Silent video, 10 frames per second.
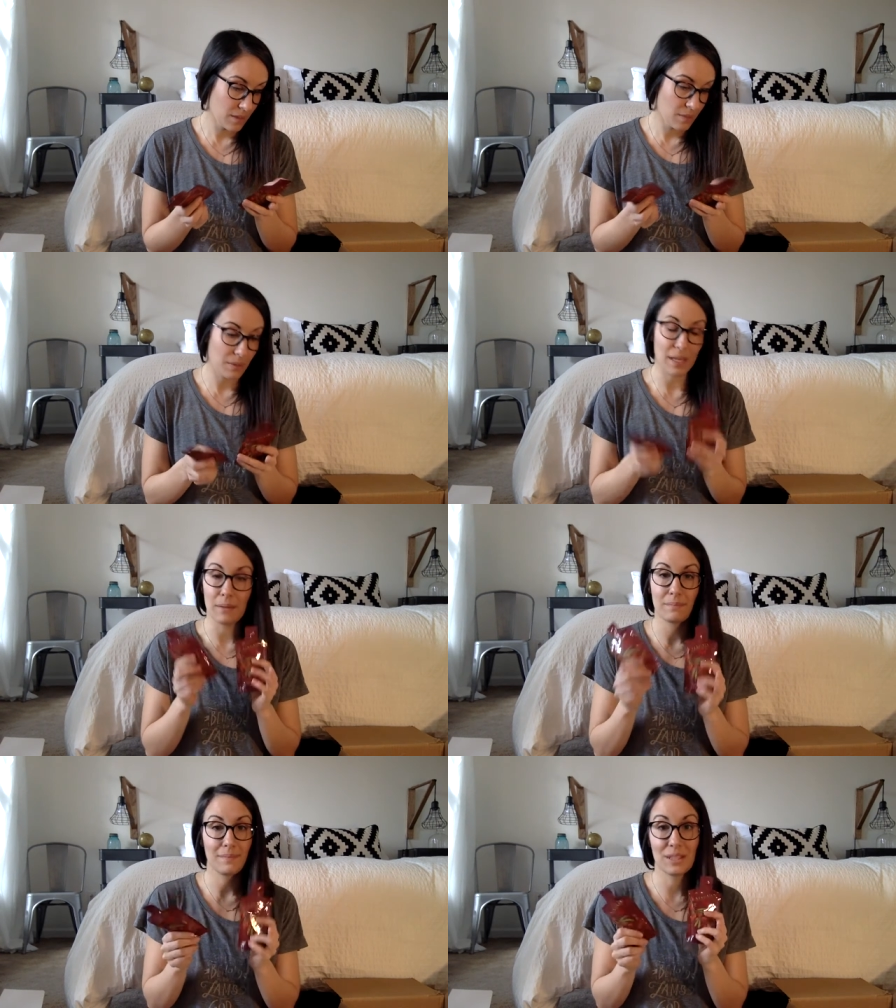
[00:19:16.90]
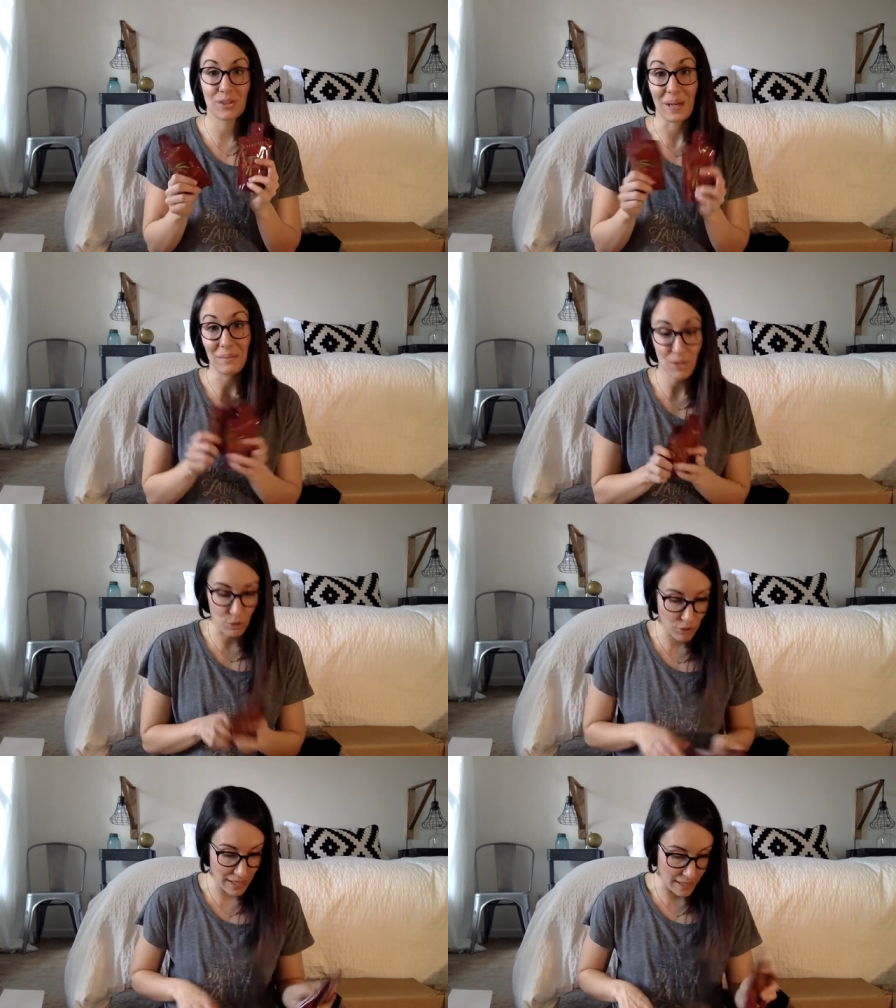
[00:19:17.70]
But yeah, it's great. So
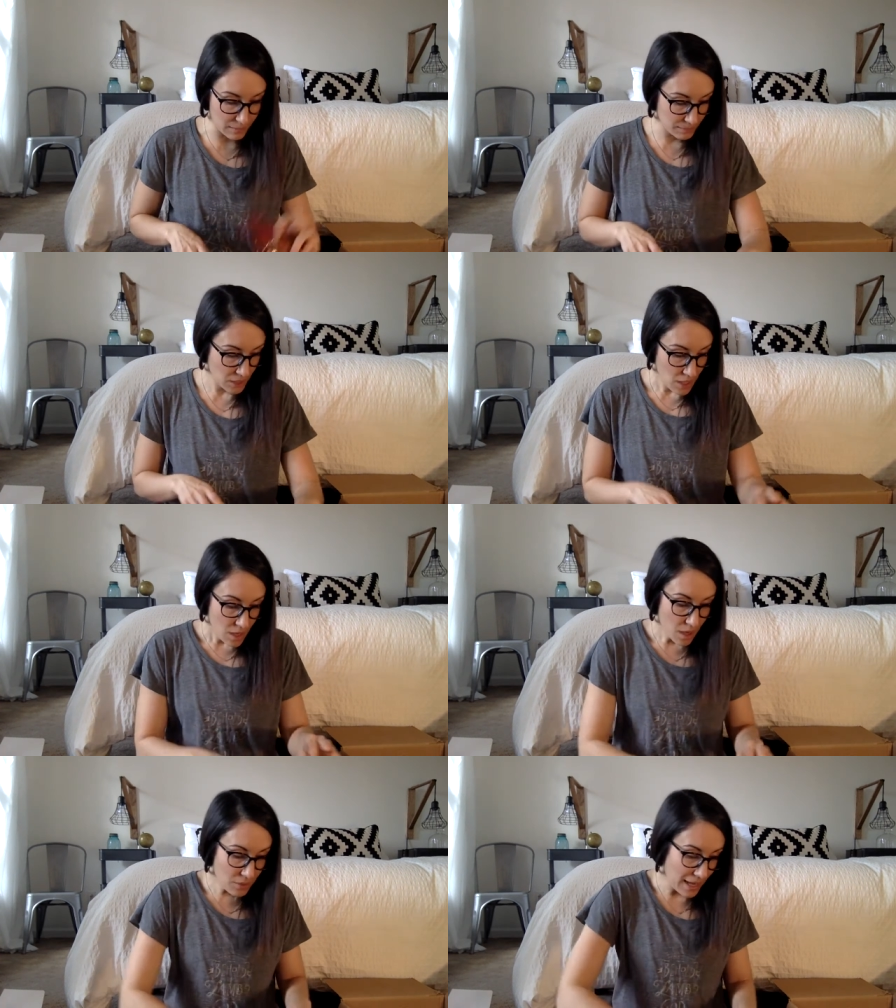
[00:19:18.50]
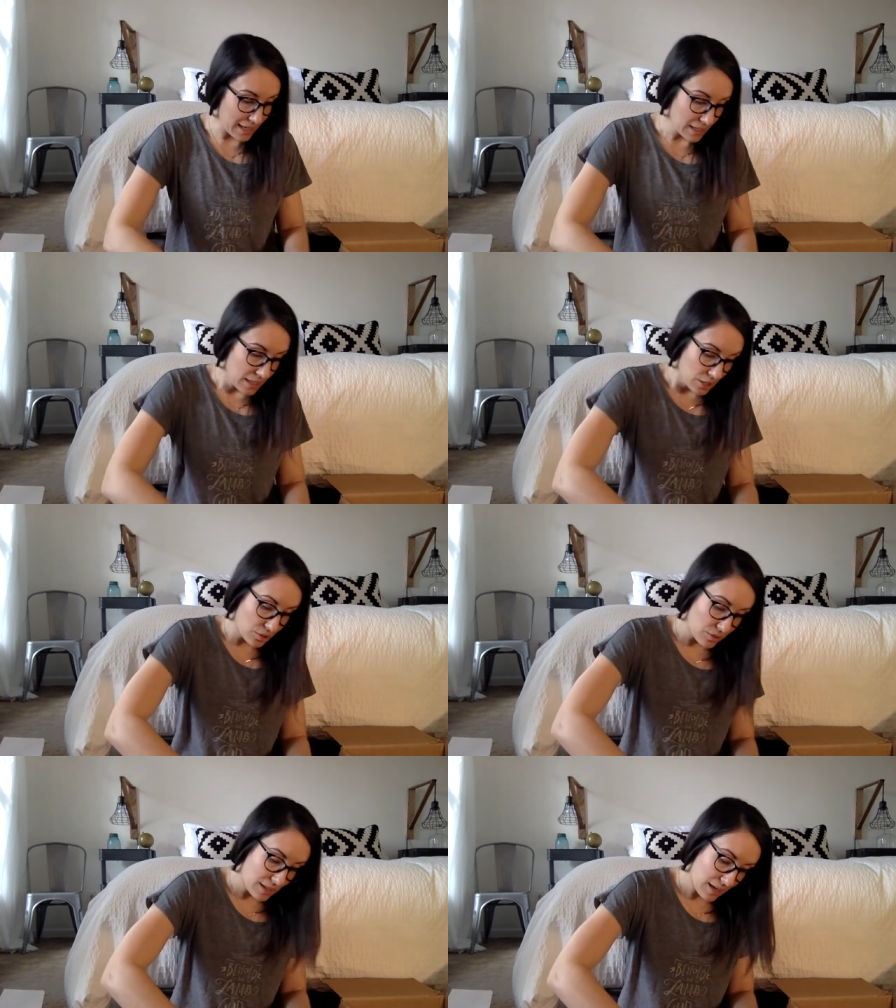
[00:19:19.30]
try it out. Okay,
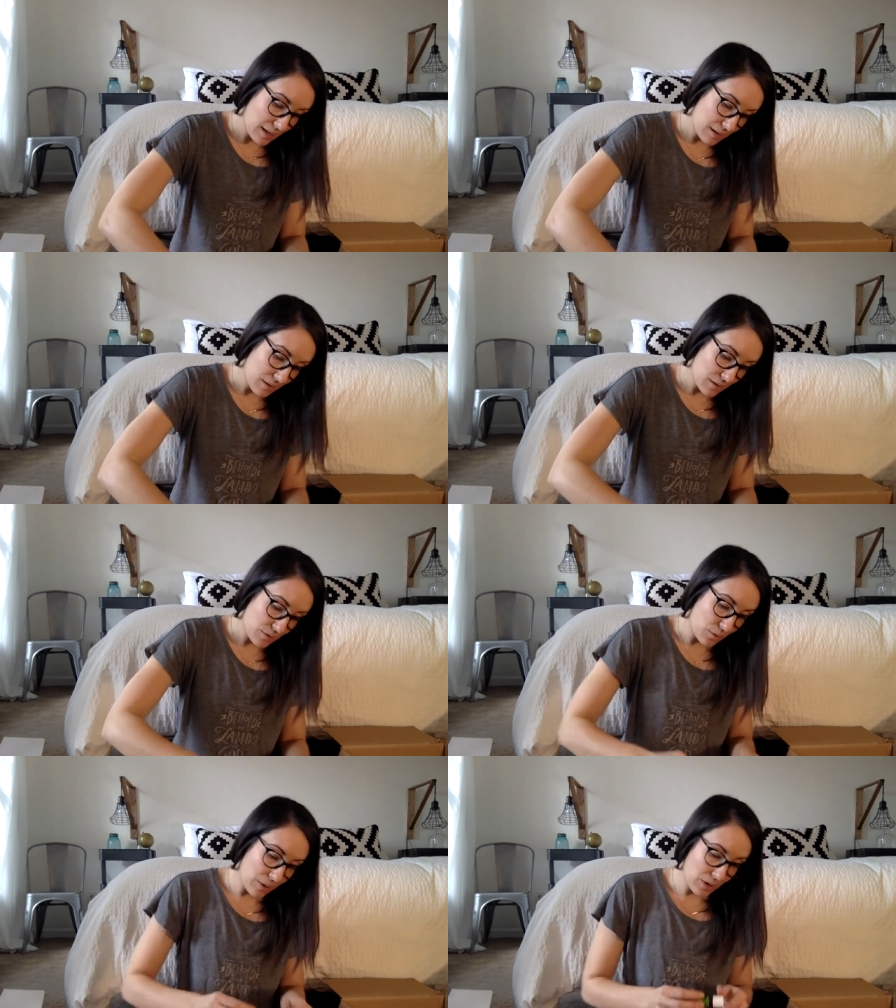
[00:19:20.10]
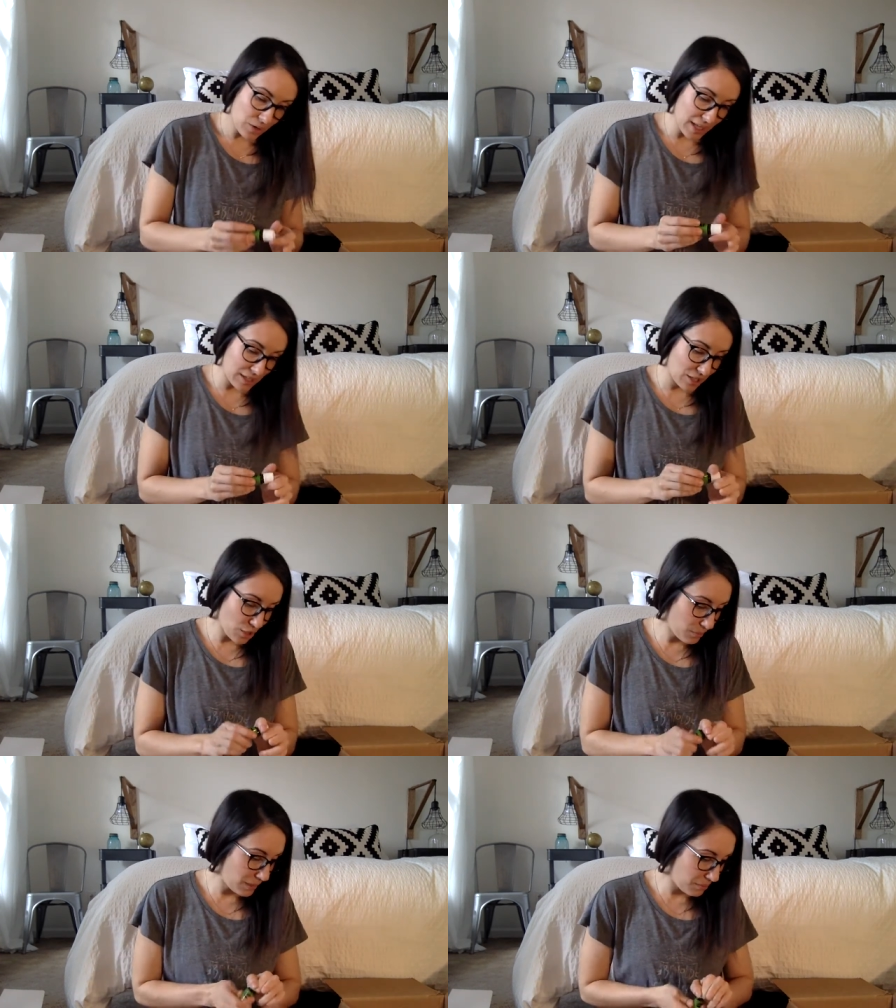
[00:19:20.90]
so then the oil that
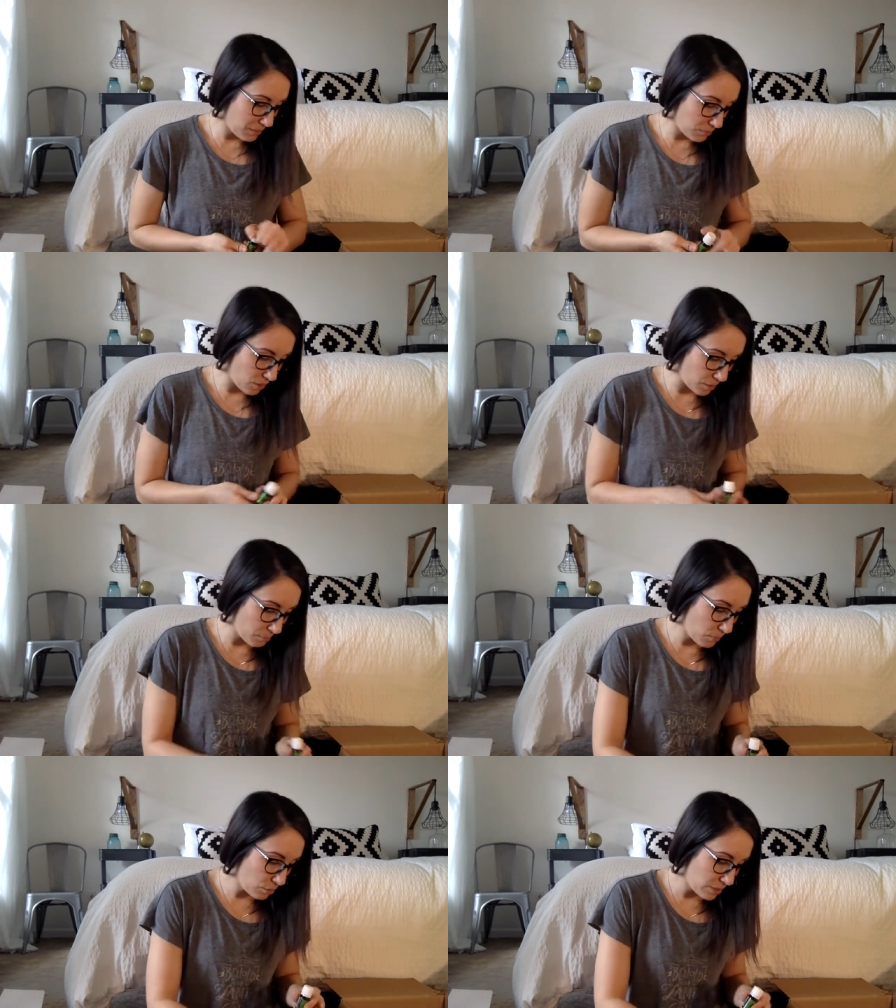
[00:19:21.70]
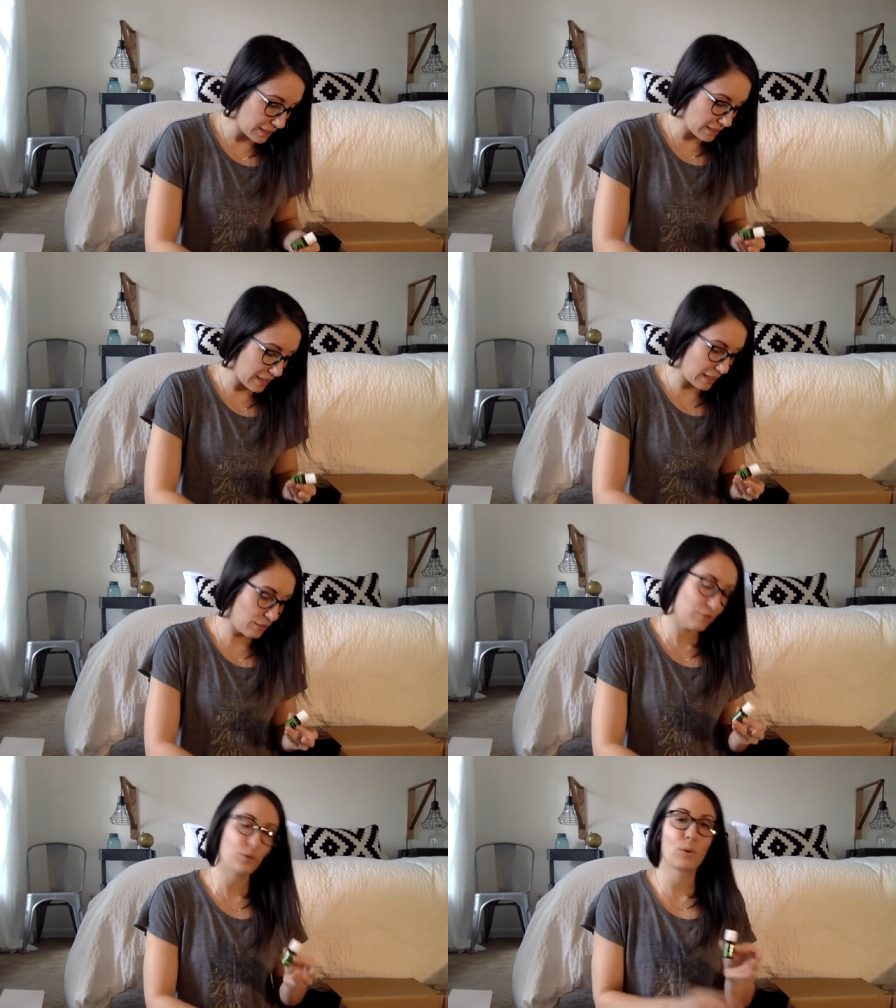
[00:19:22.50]
so many people are most
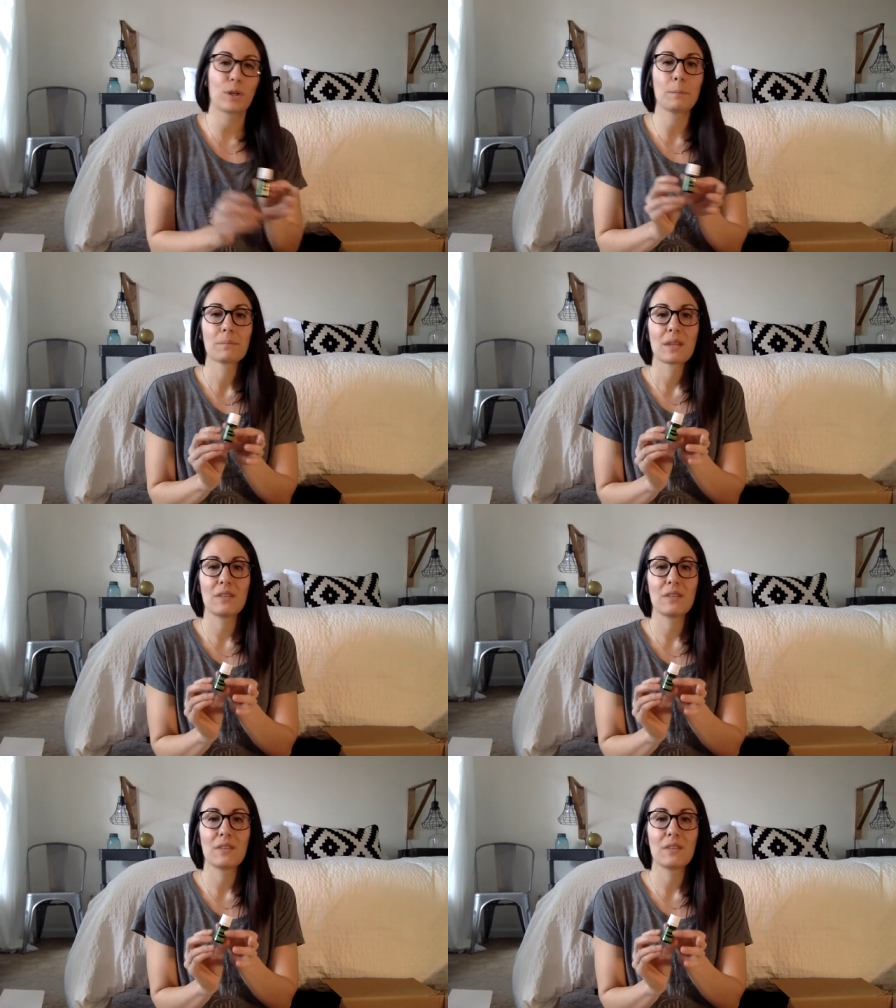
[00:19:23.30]
excited for,